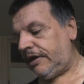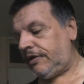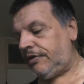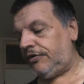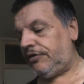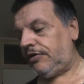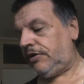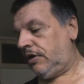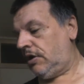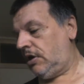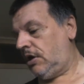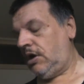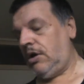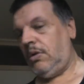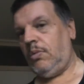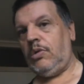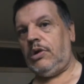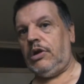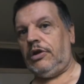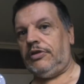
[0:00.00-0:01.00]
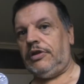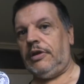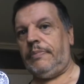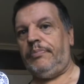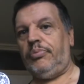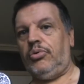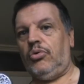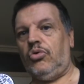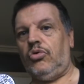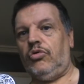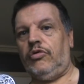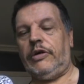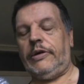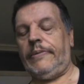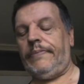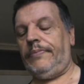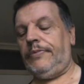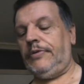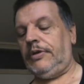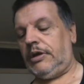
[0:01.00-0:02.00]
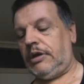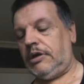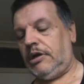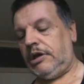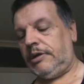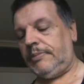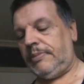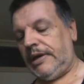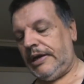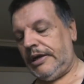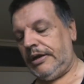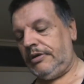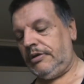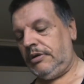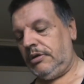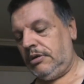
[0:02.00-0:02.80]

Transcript: Because when I did pour it, it came out.